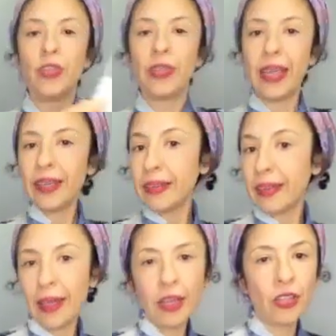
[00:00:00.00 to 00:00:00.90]
you take a
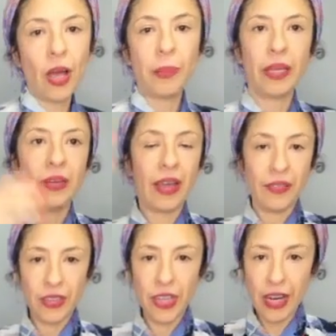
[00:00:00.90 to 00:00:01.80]
tank top that you
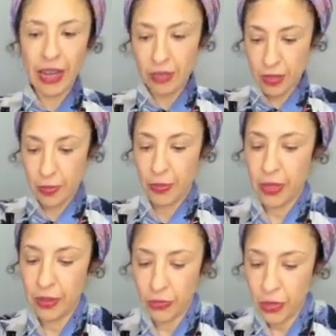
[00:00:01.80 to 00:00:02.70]
have at your house,
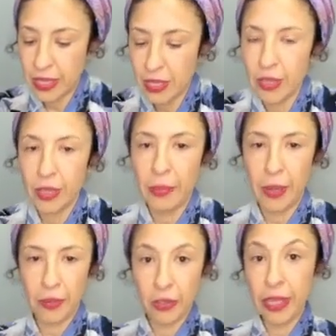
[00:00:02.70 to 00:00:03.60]
put a trace it on the
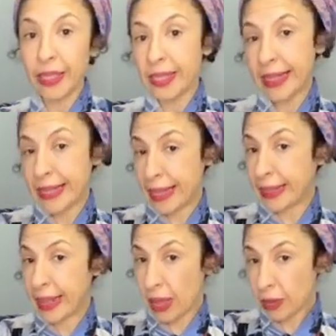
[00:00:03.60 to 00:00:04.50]
paper, turn it
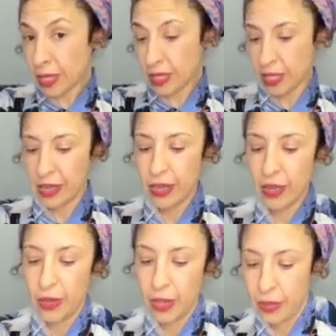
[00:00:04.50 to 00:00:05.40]
inside out,
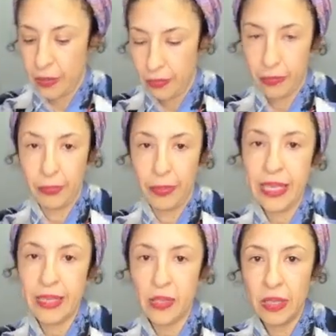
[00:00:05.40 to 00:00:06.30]

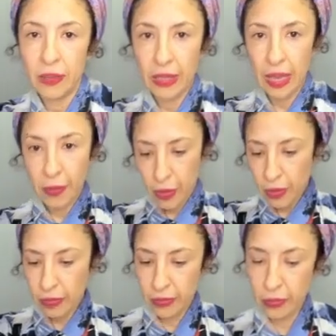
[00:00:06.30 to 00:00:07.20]
place it on the
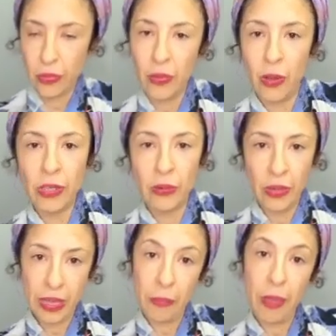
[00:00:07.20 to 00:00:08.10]
table
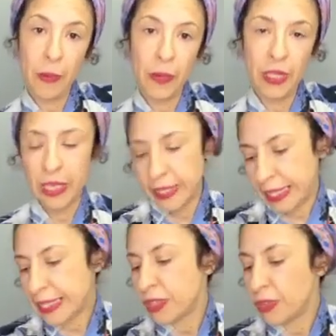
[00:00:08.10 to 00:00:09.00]
with a paper
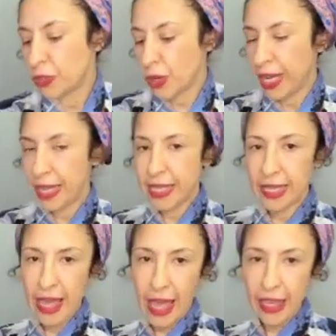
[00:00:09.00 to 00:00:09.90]
underneath,
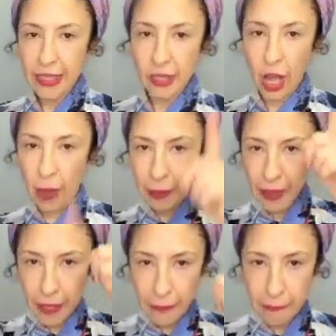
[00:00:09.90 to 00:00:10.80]
trace that,
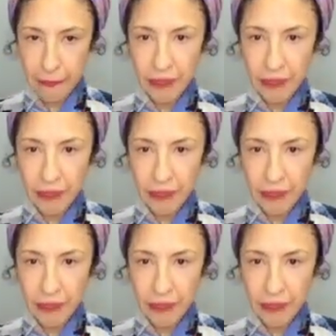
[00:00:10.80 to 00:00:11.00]
copy it,